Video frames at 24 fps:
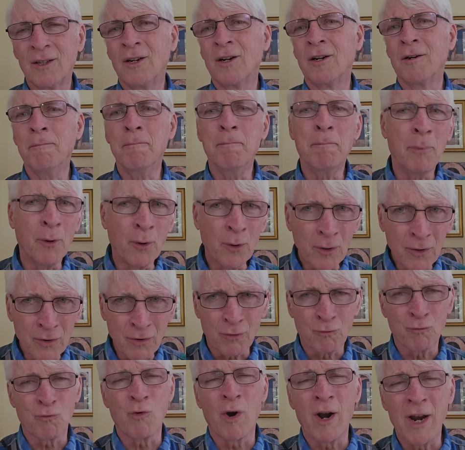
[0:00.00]
our
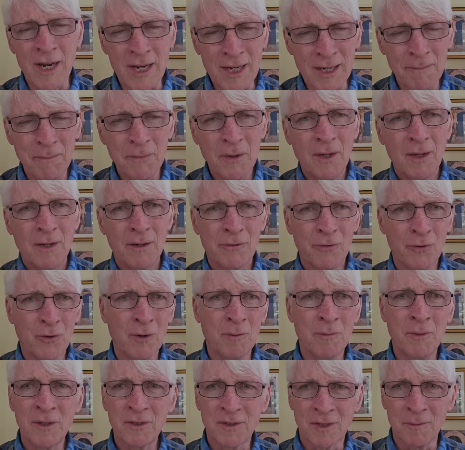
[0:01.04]
birthright for a
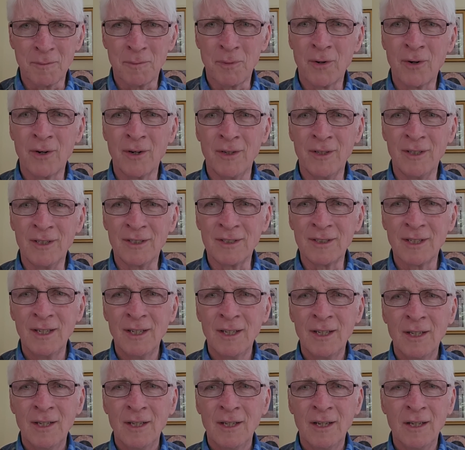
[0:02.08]
mess of porridge.
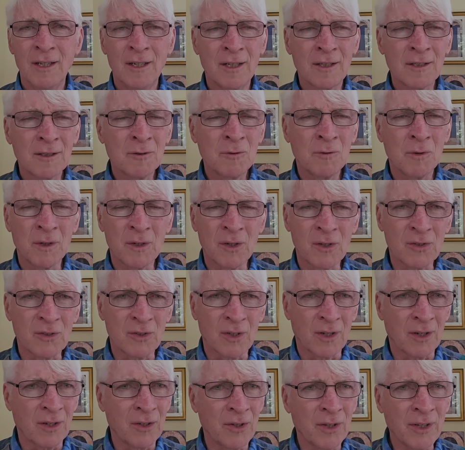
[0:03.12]
He doesn't want us
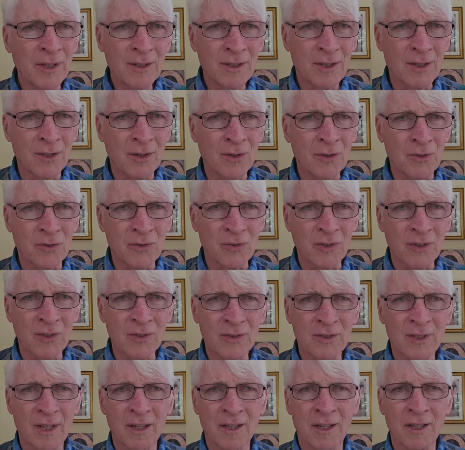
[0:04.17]
to cling to those
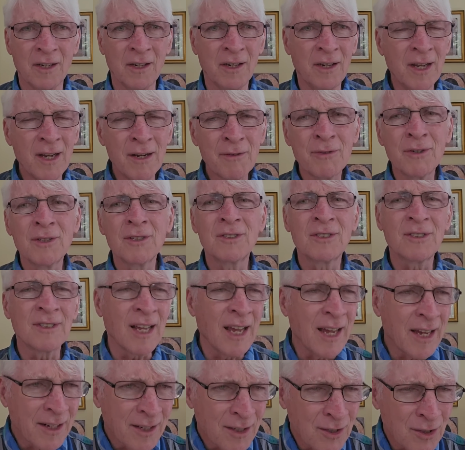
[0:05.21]
things that can never
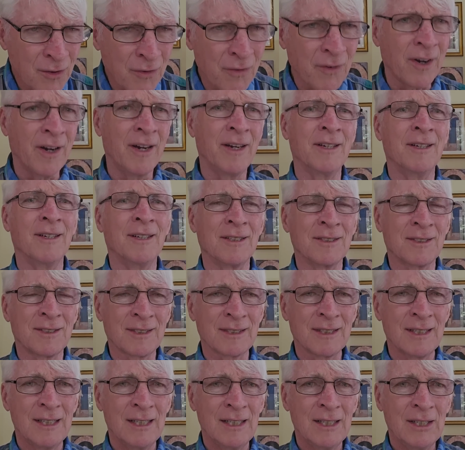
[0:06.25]
satisfy us,
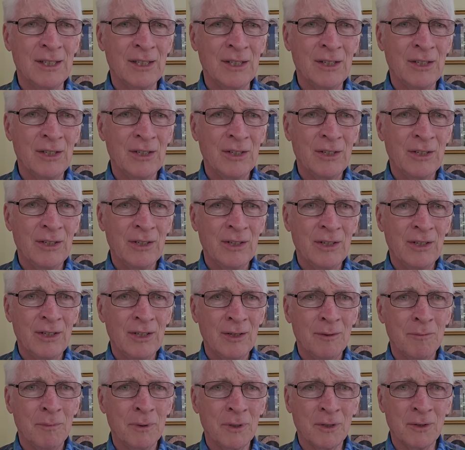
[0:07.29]

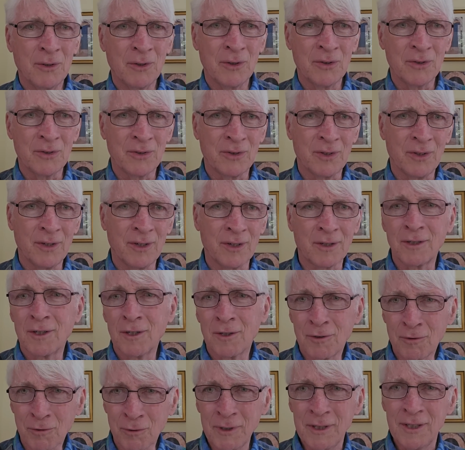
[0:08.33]
because they're
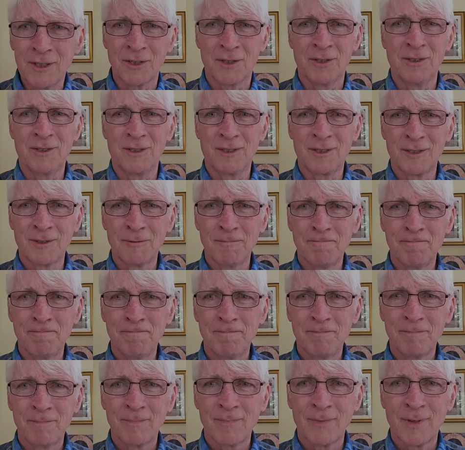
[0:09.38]
creatures.
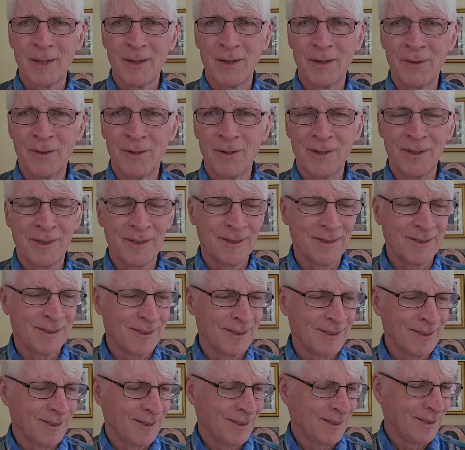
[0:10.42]
They're
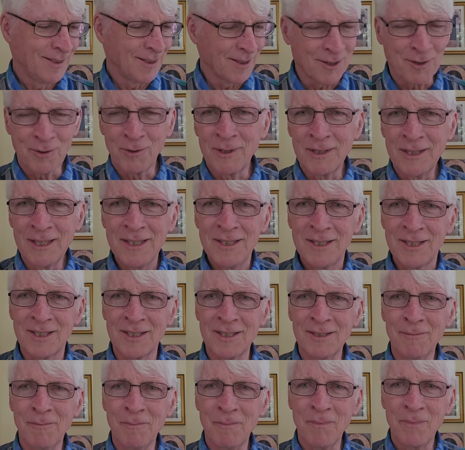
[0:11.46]
the
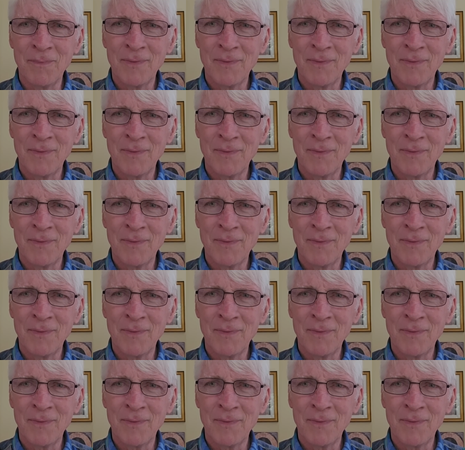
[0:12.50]
creation.